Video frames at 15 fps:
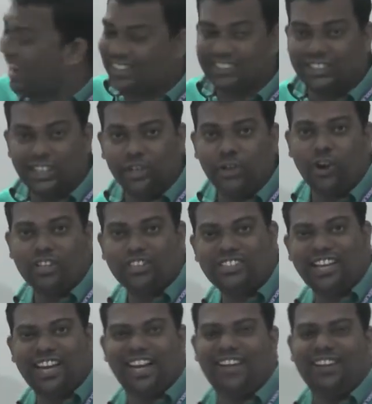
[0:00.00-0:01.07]
acidic
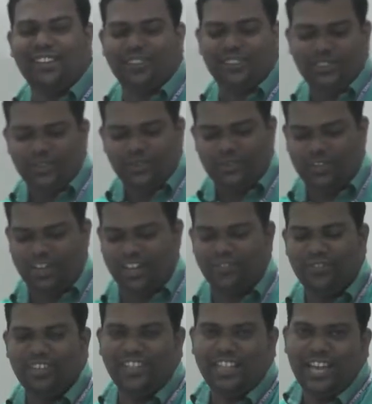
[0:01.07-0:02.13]
oxide, okay,
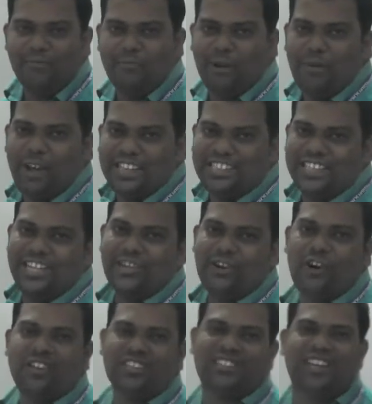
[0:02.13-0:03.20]
with the help of acidic
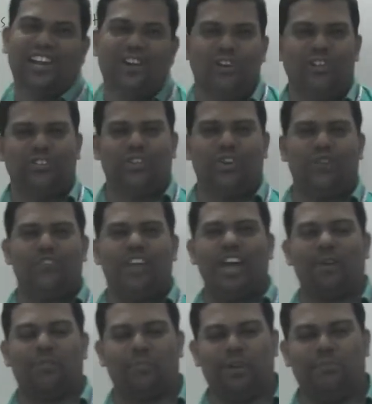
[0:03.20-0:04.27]
oxide also we
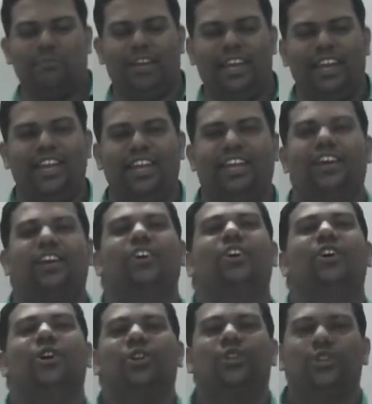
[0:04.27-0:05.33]
are preparing
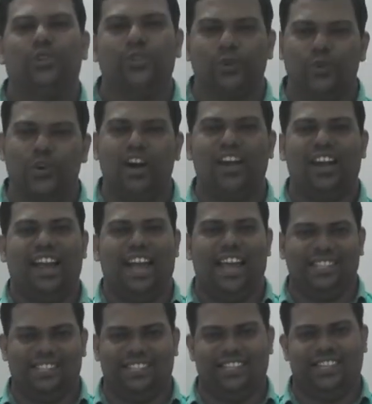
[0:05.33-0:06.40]
your
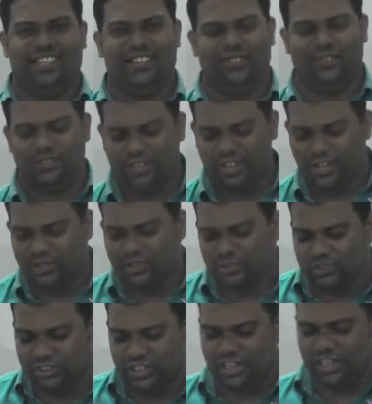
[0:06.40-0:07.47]
acid. Okay, so
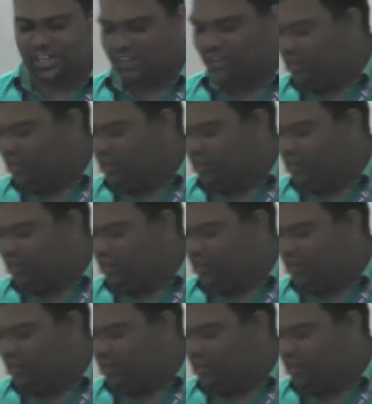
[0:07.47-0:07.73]
see here,